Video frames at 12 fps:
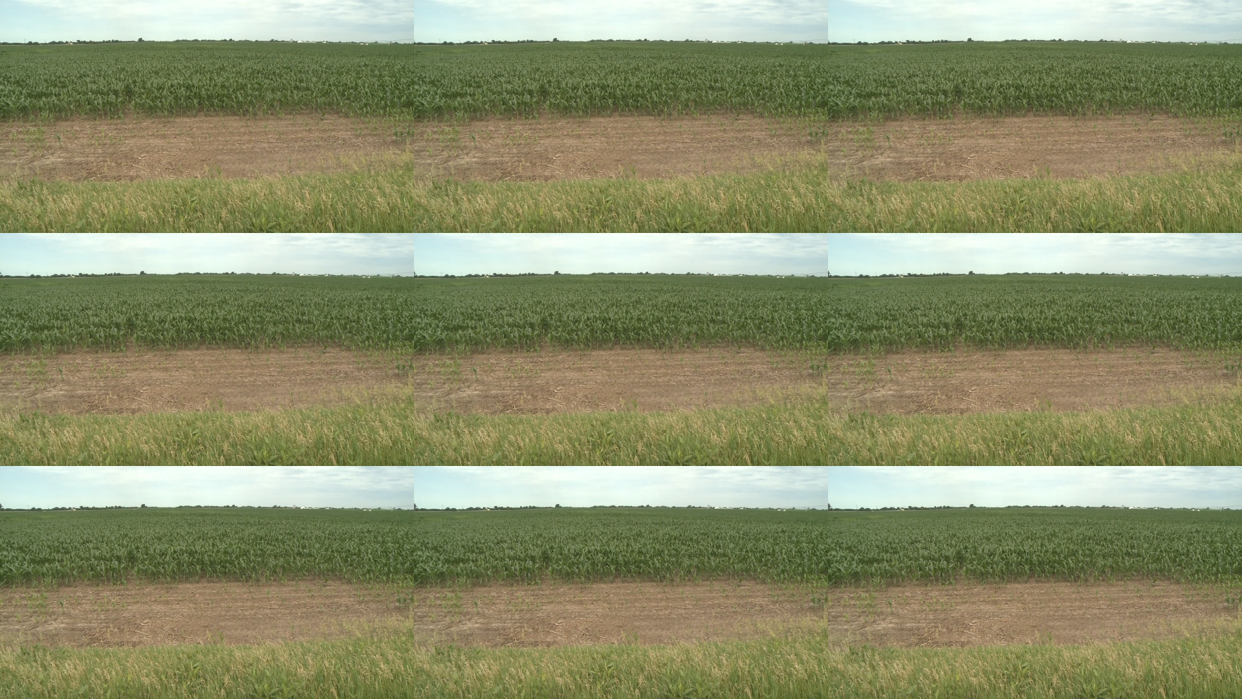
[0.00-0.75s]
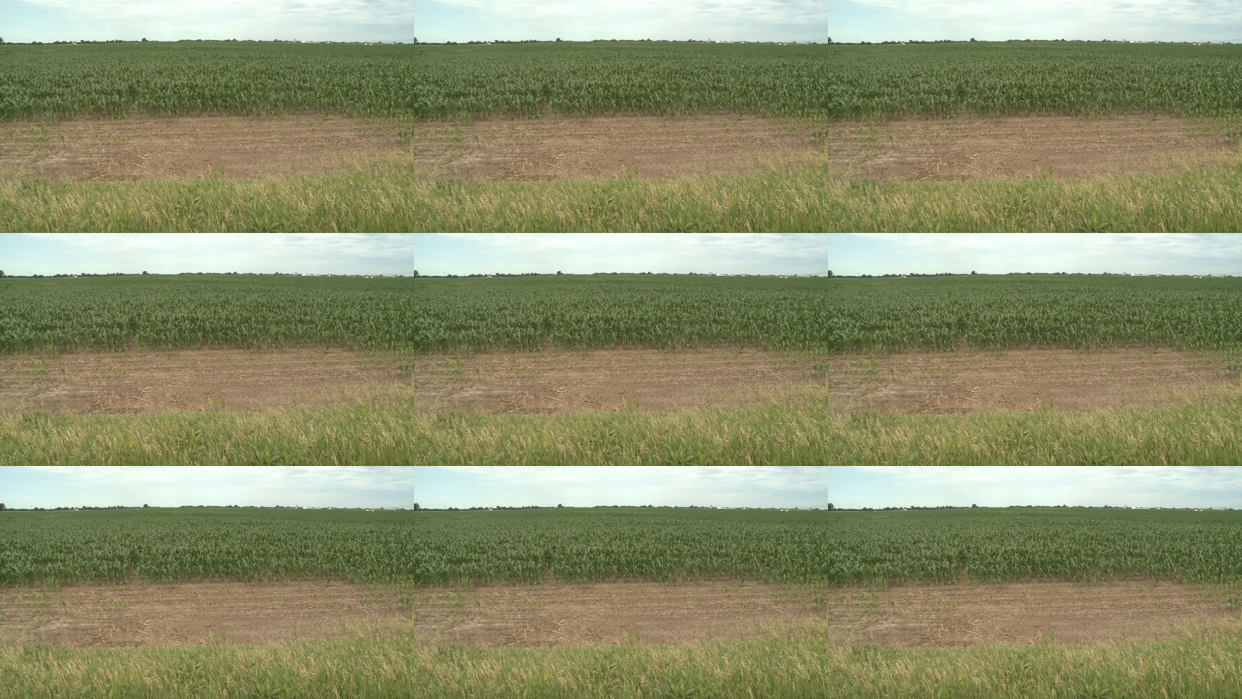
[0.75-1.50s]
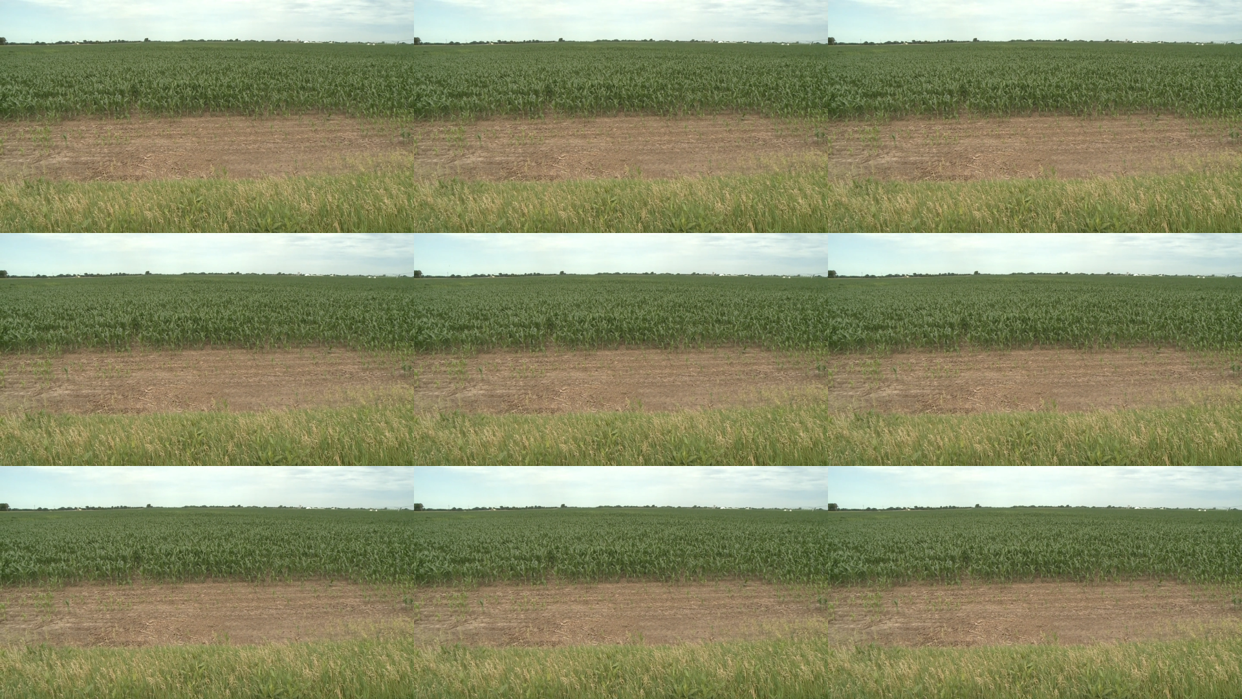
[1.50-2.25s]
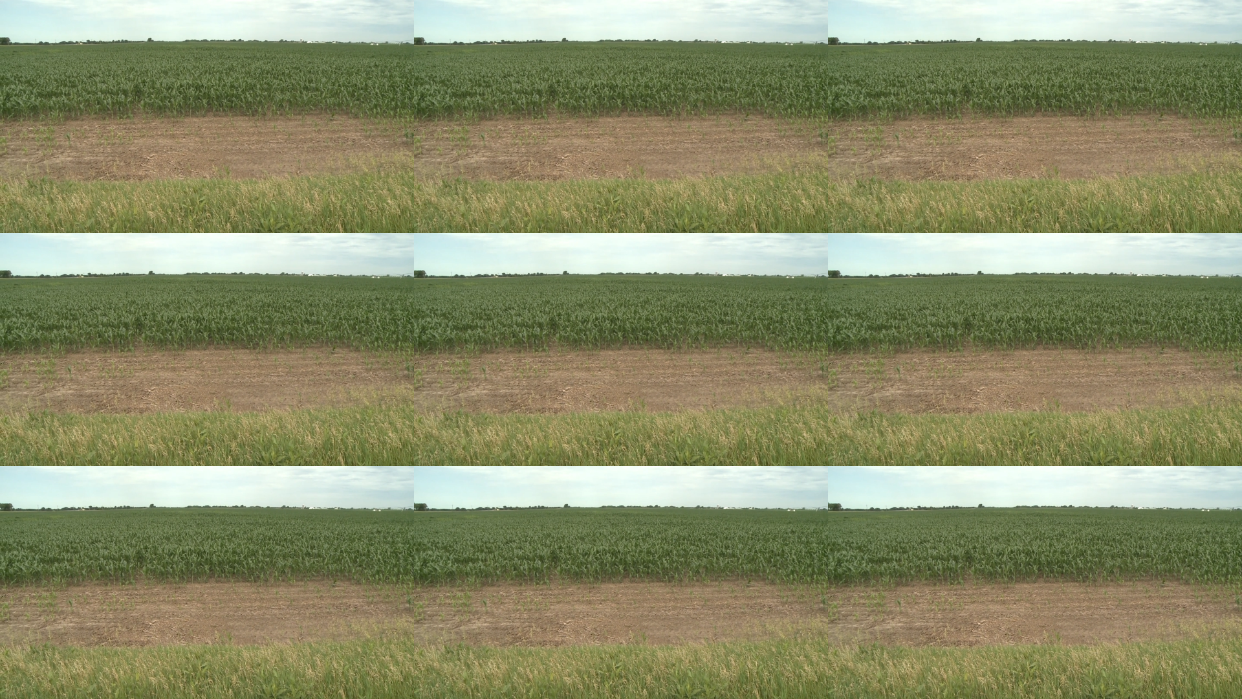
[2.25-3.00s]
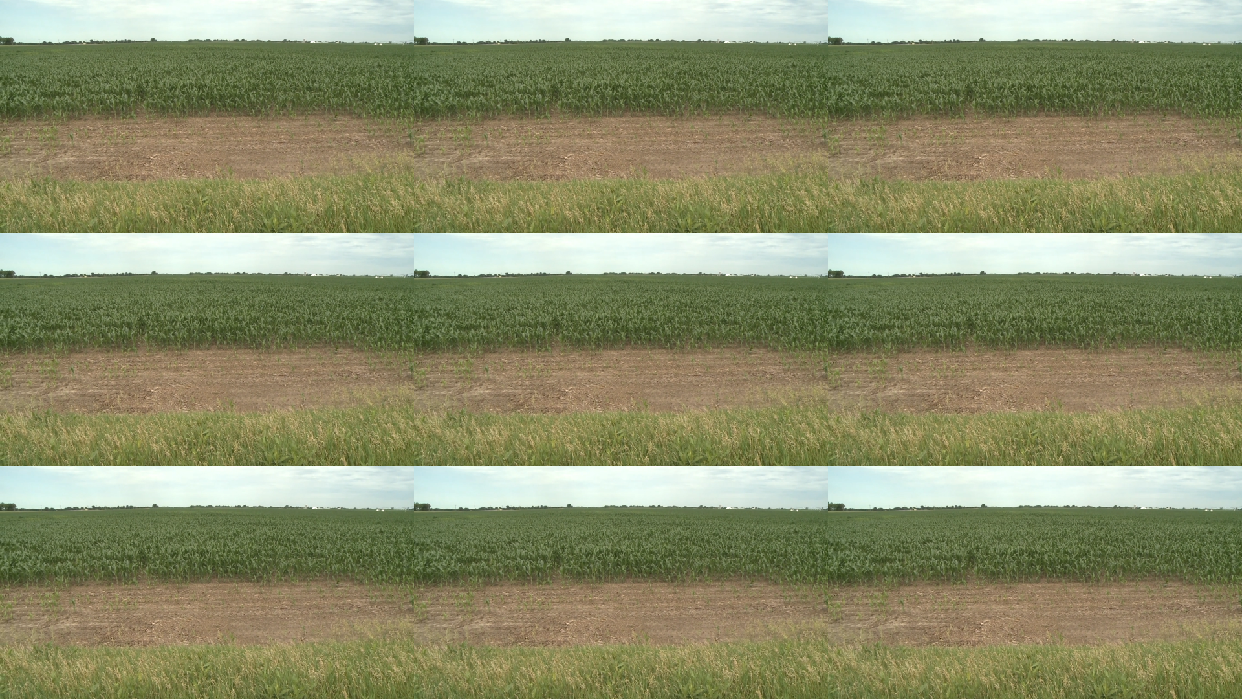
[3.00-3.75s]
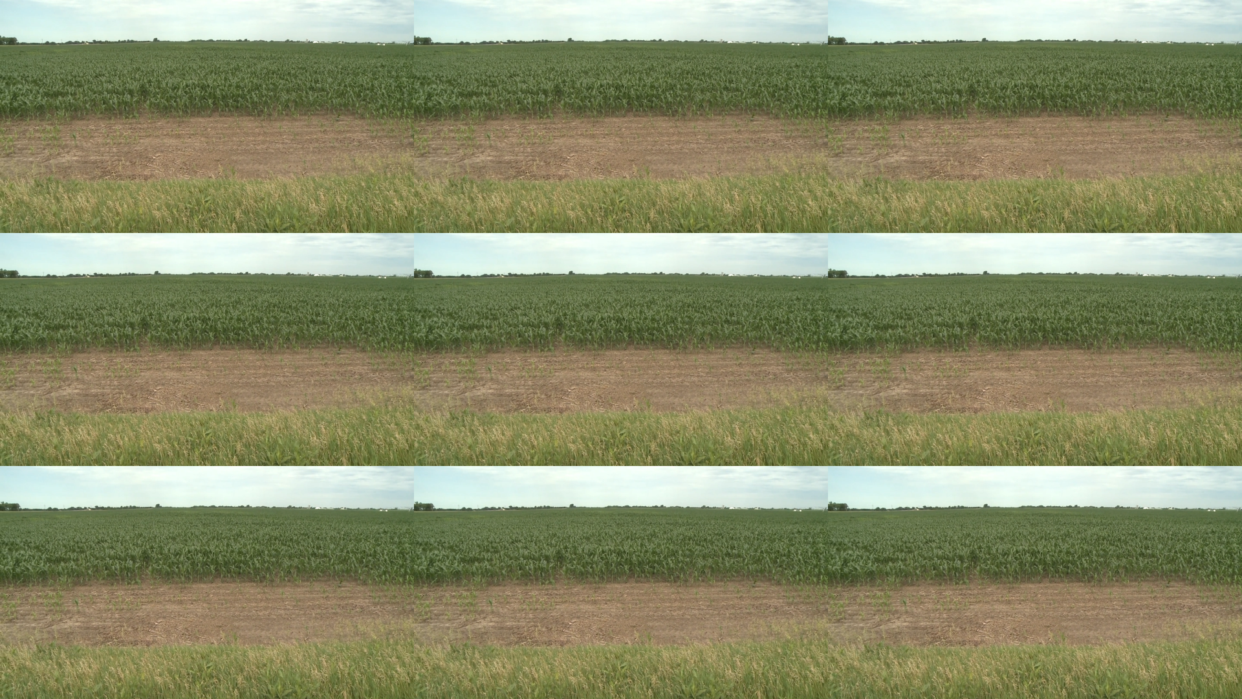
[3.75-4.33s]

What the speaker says: [unreadable: no face in view]